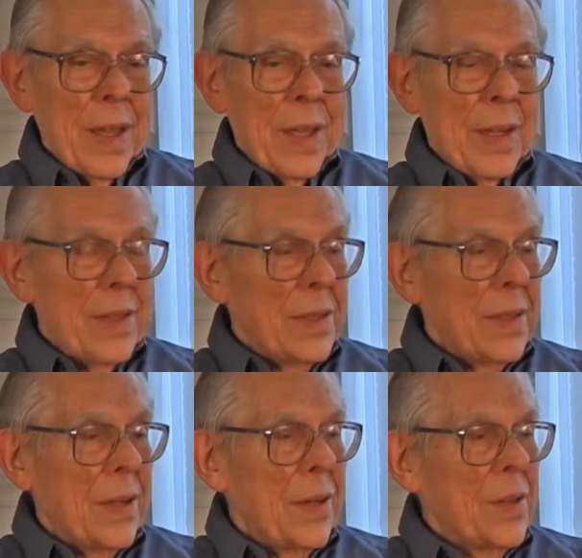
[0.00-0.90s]
And it's
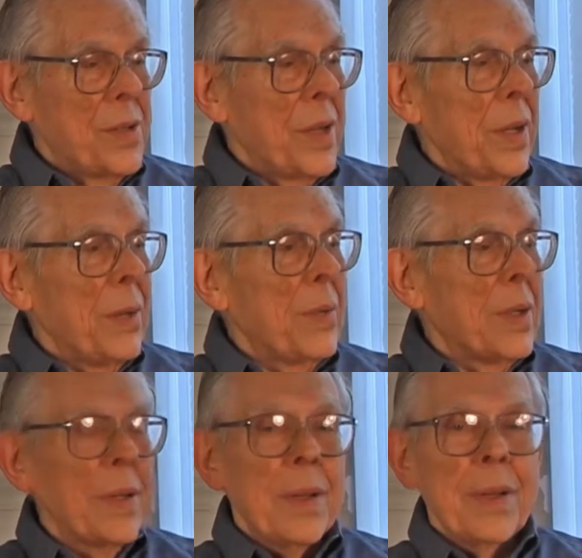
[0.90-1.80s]
a darn shame
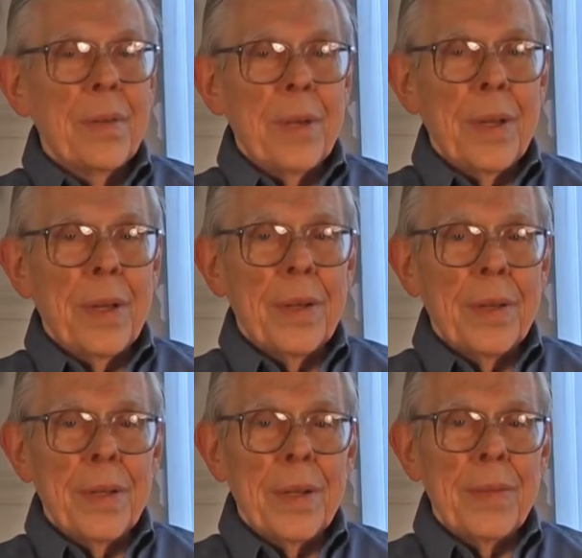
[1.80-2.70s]
that we
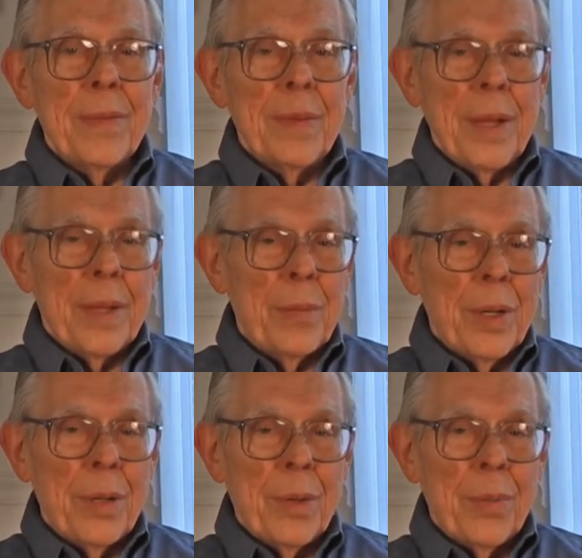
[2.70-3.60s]
couldn't have had a
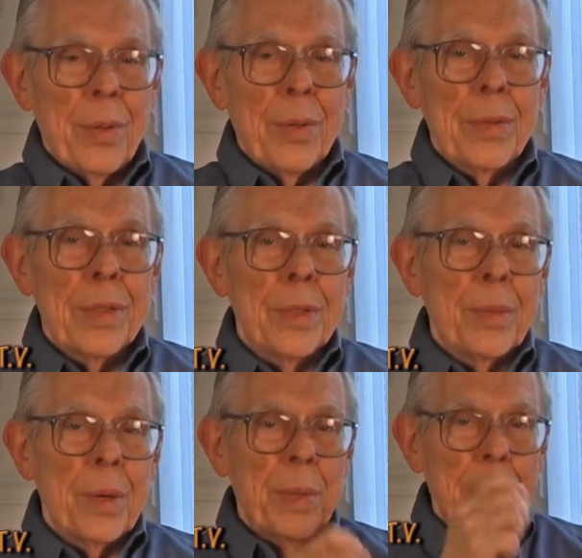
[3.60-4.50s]
better approach than
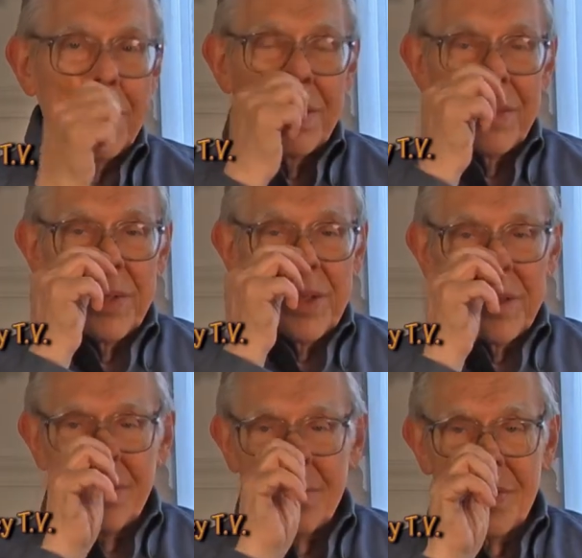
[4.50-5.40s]
what we did over there.